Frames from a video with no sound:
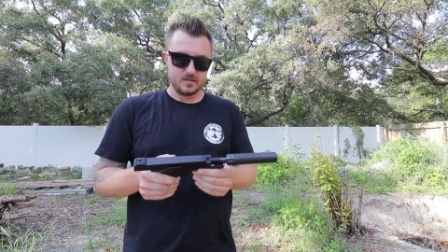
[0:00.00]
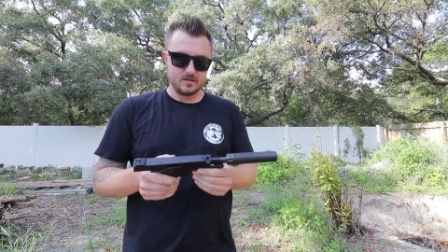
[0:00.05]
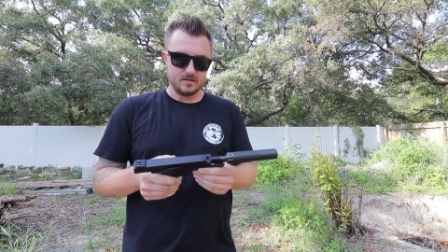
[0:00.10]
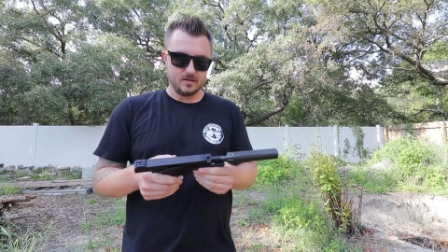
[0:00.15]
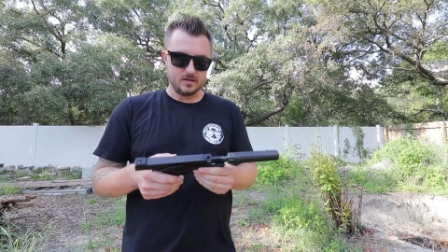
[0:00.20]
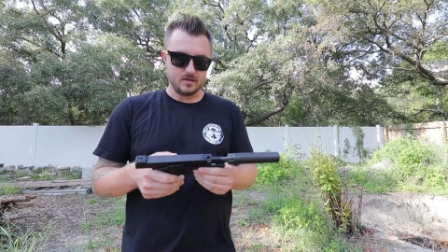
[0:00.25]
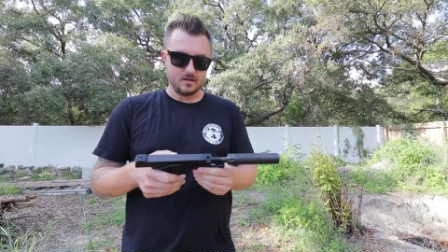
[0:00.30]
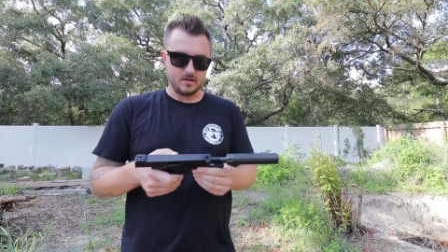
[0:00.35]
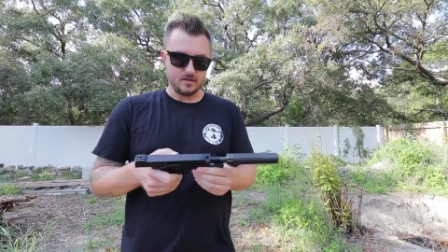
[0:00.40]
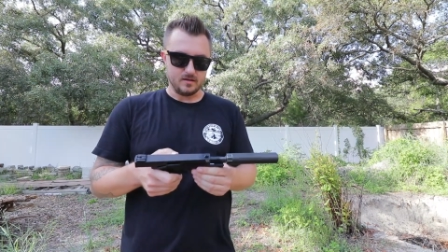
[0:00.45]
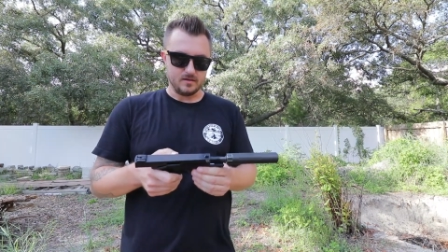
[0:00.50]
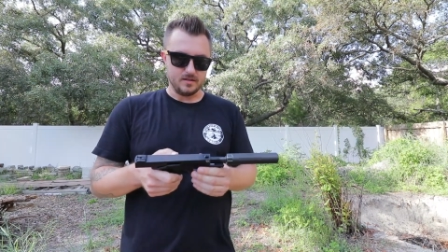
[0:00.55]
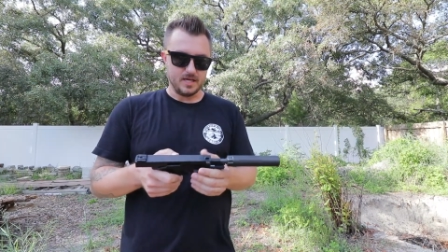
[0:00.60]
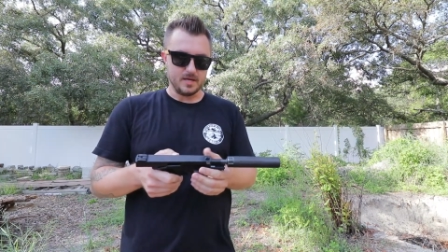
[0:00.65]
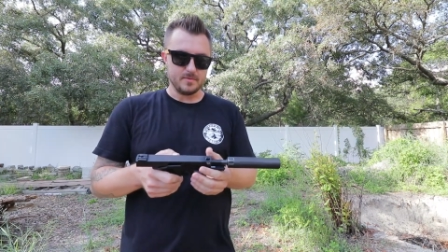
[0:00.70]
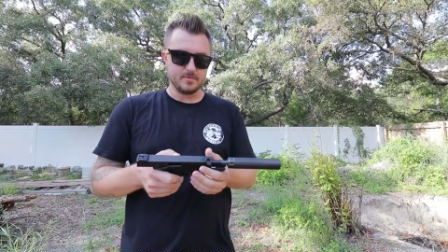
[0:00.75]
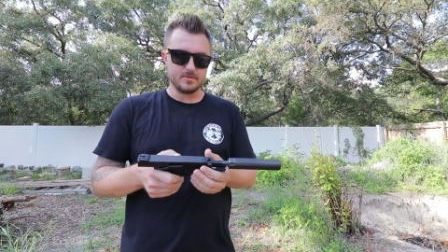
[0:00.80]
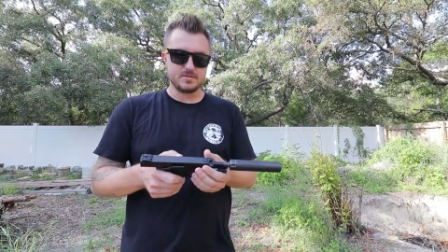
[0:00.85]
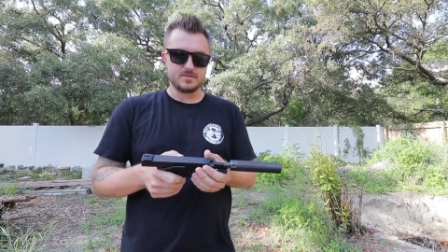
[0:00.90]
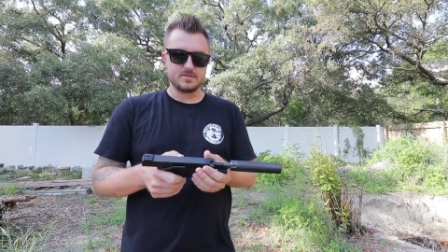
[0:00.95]
uh, the
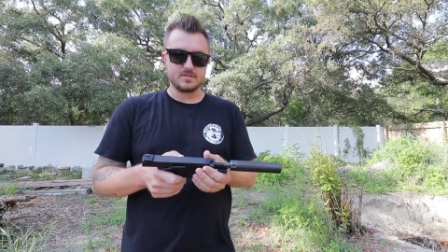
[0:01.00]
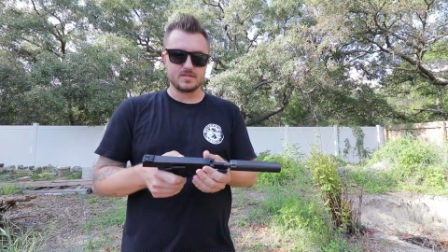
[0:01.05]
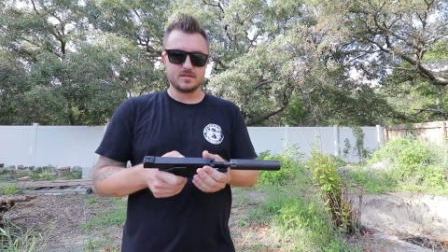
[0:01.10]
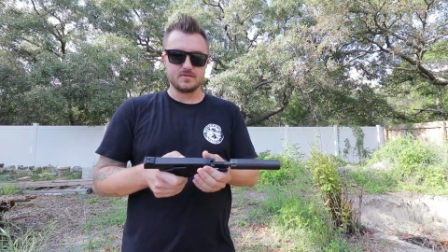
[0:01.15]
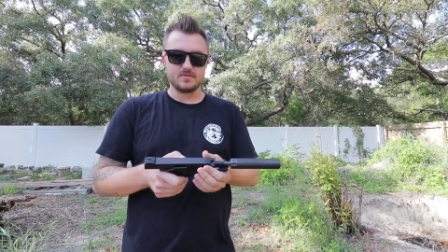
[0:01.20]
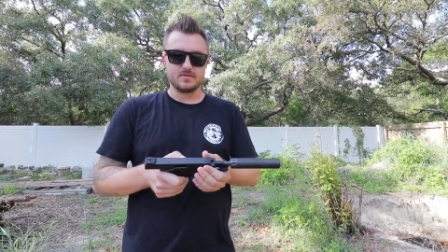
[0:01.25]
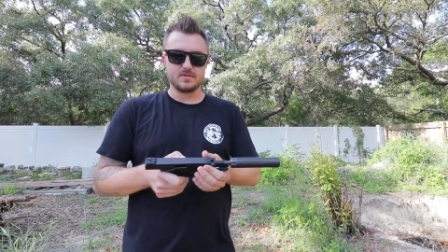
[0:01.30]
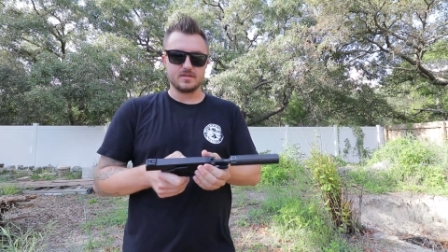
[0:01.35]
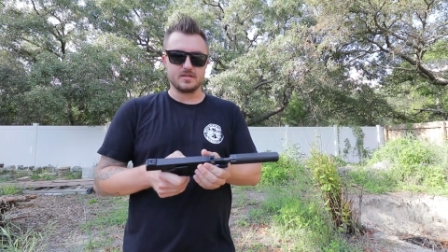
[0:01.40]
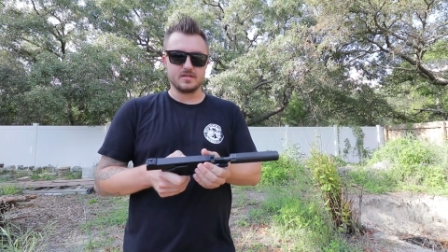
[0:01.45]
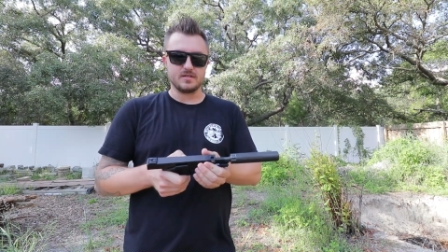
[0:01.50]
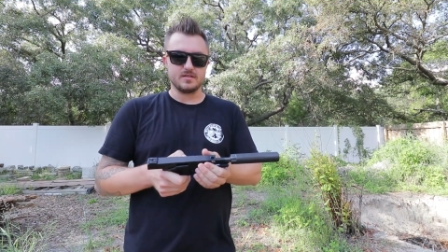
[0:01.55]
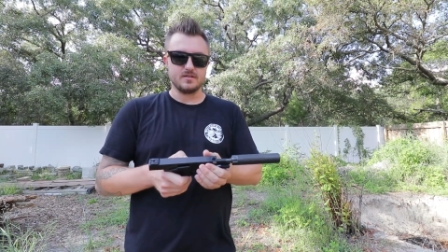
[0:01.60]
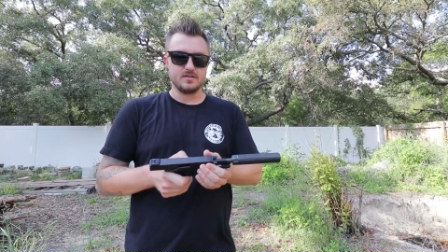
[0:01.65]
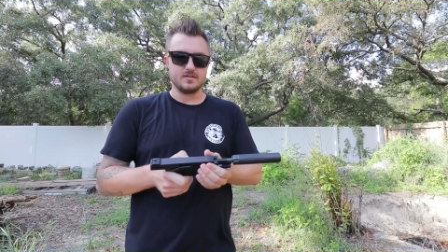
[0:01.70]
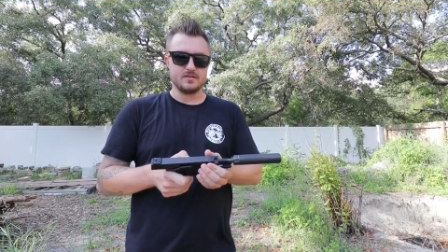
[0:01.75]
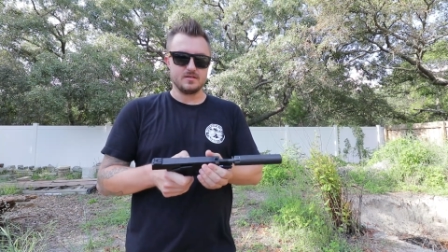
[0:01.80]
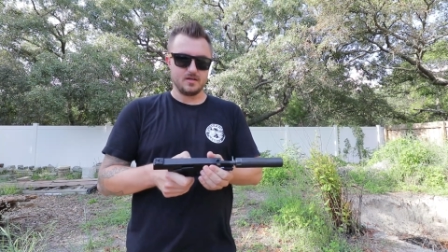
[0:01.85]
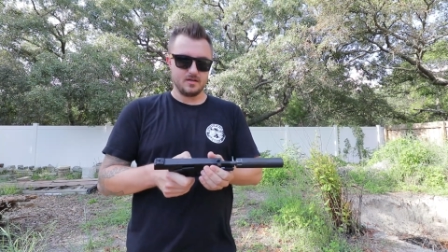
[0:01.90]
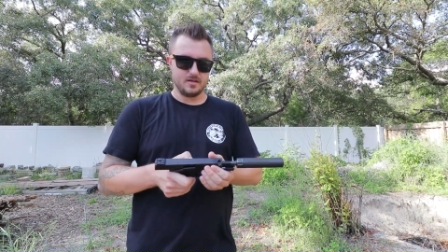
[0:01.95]
neighbors used to get really
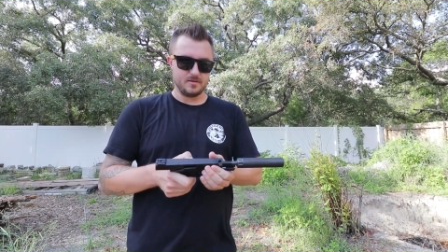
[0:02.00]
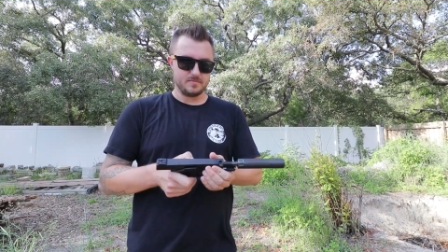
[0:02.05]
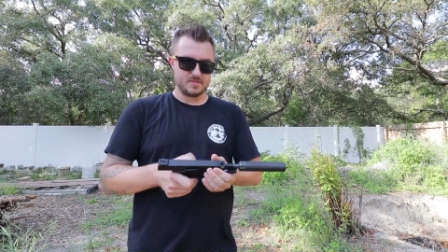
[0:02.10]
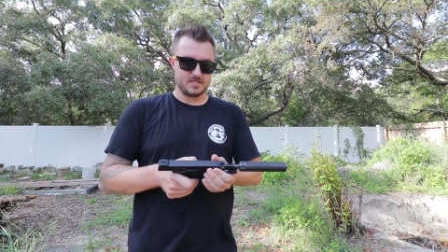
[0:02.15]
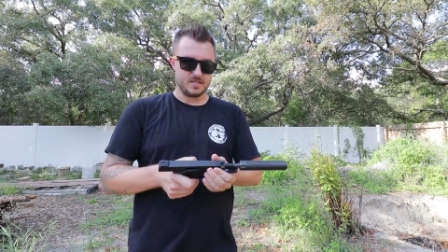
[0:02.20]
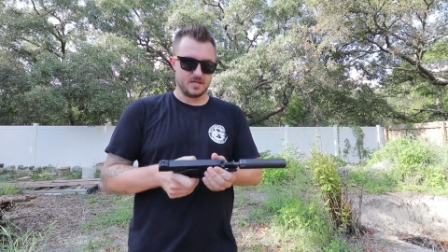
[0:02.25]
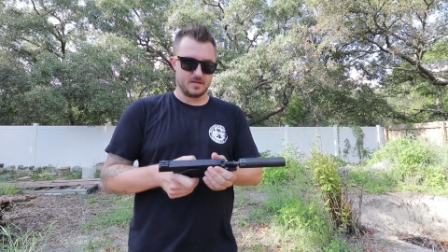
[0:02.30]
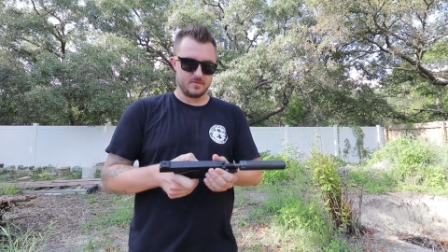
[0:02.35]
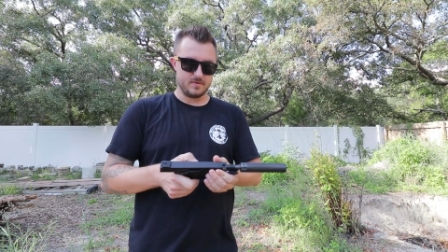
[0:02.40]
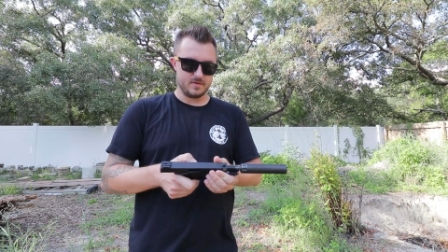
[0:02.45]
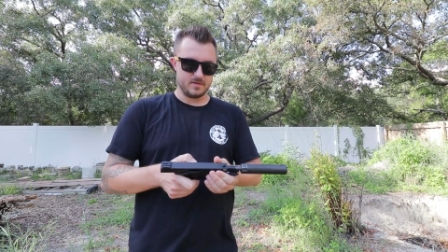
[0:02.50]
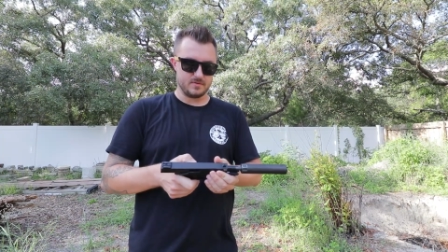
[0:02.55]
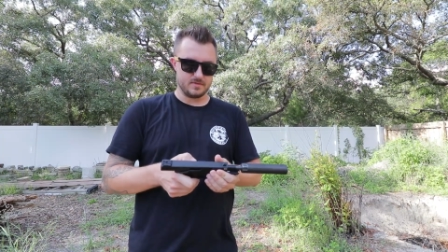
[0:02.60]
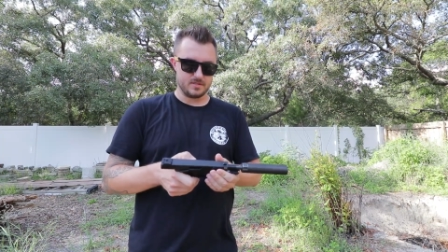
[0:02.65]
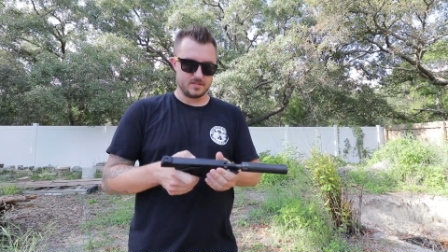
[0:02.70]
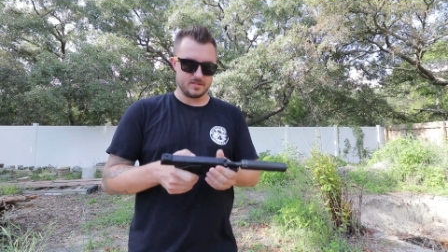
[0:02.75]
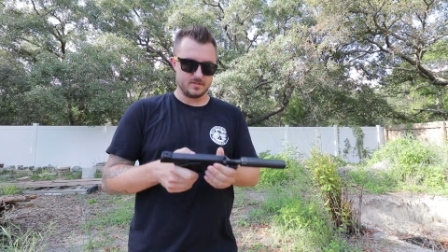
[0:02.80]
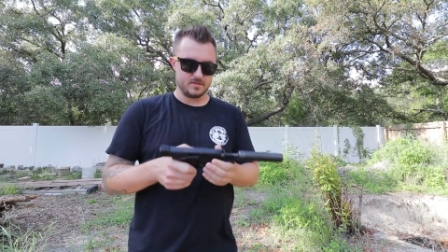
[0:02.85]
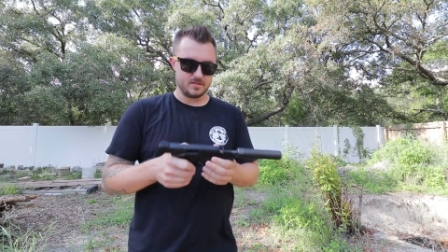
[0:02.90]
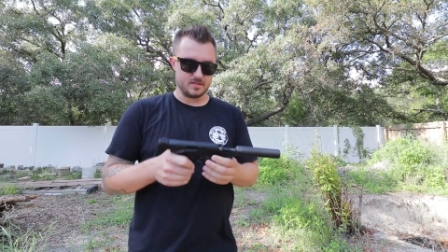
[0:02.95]
upset when I was
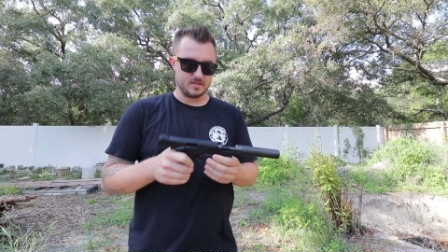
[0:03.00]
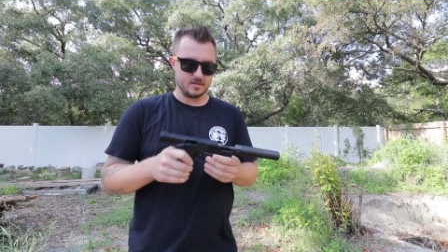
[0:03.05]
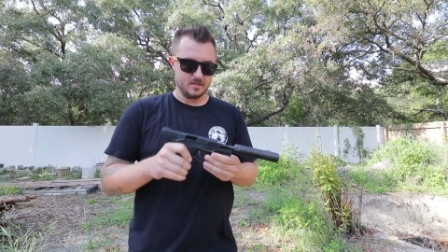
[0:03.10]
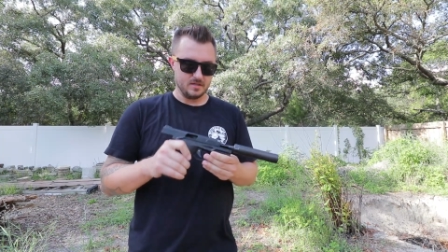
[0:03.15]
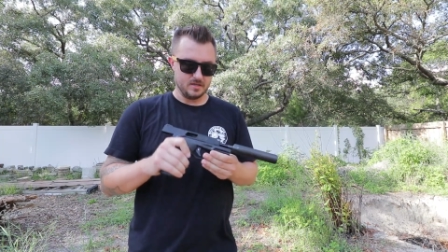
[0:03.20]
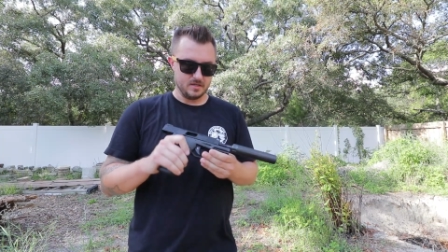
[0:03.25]
shooting.